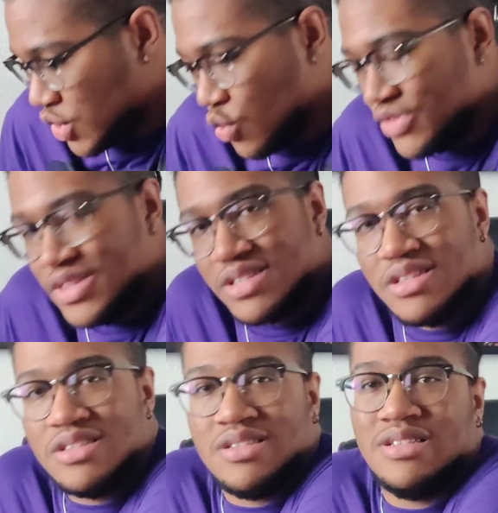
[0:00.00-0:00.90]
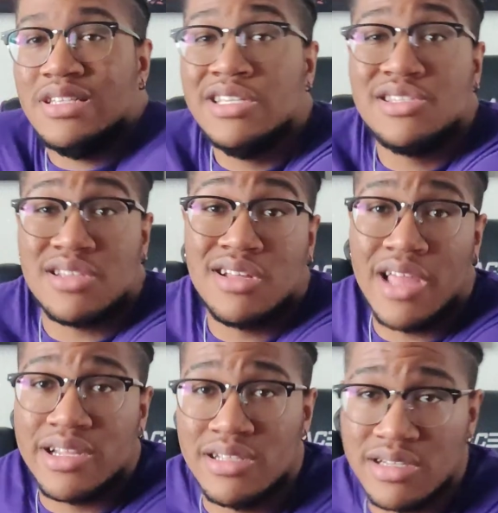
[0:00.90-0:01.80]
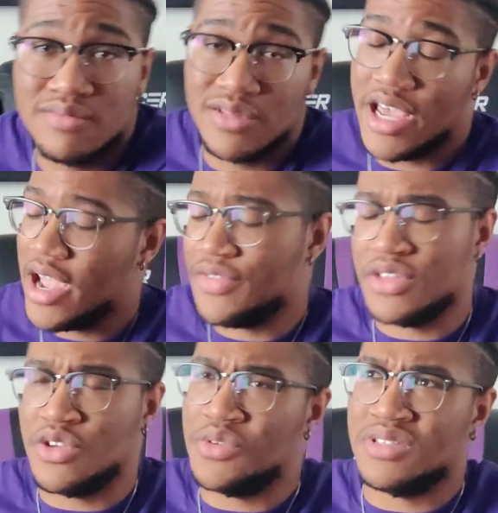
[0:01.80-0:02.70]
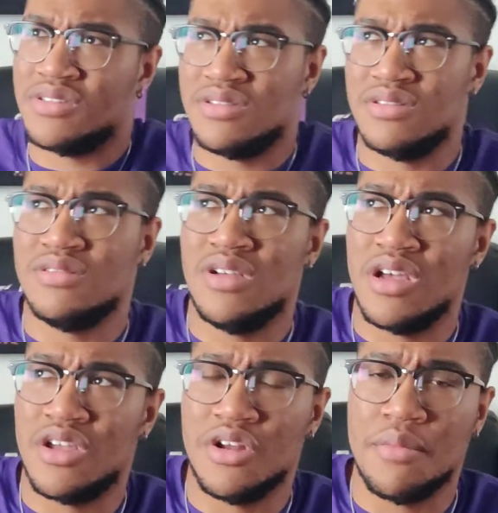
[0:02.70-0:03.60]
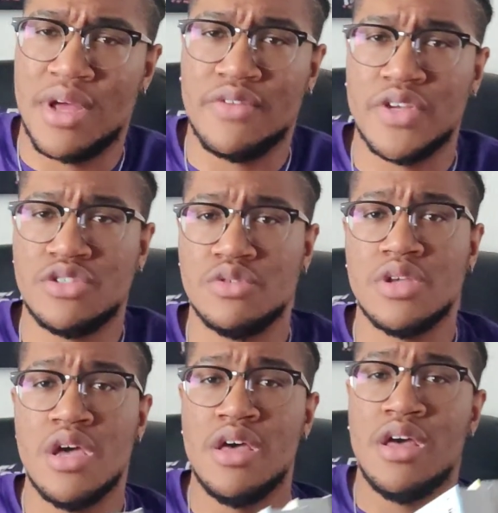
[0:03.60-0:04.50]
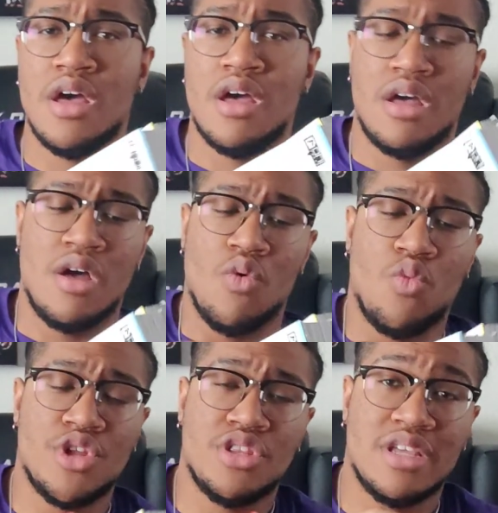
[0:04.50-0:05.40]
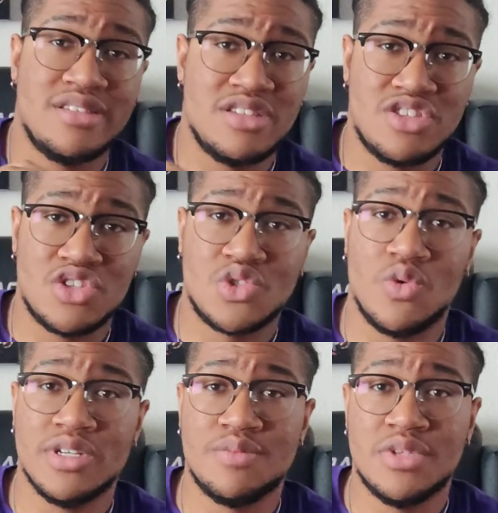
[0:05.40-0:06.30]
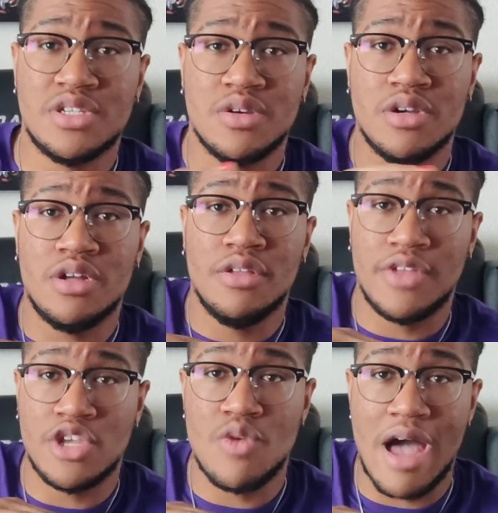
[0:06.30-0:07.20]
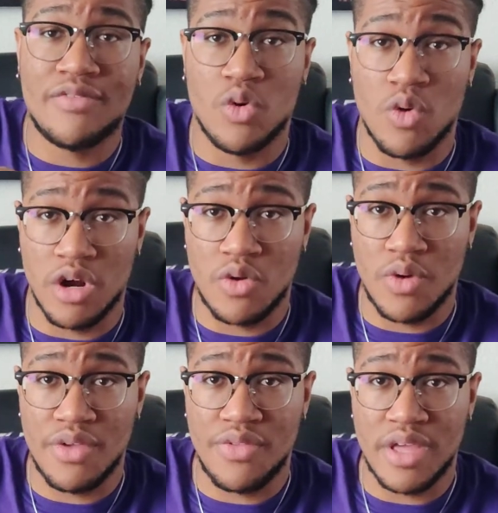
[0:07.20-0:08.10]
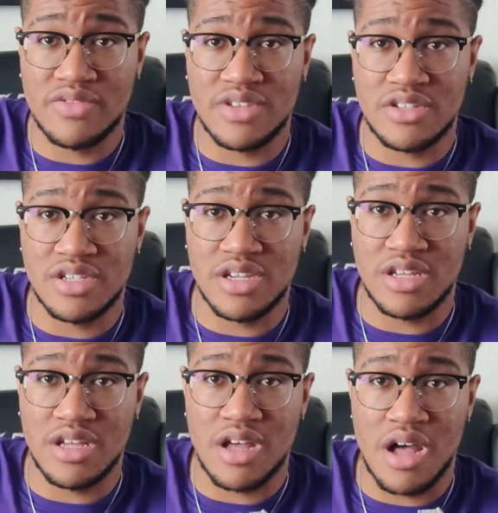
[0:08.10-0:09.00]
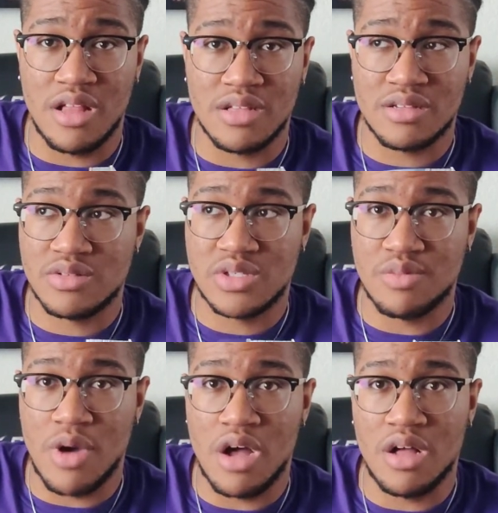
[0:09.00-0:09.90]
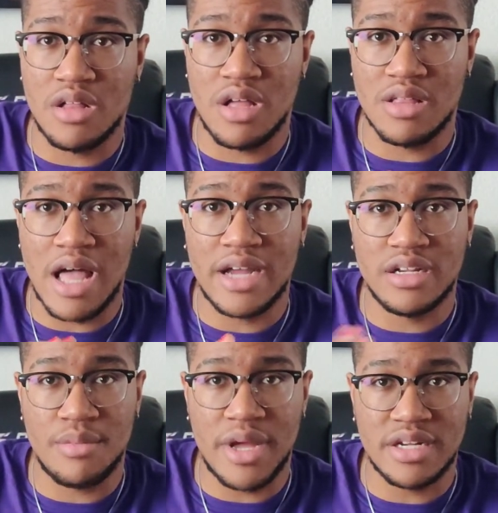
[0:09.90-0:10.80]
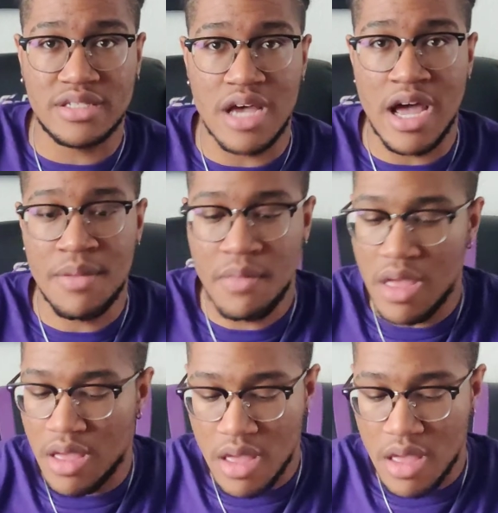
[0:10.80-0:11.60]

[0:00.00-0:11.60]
when these are the collected, like I think there was a good amount of issues. When this is the source material that you have to work with in such a small allotted amount of time,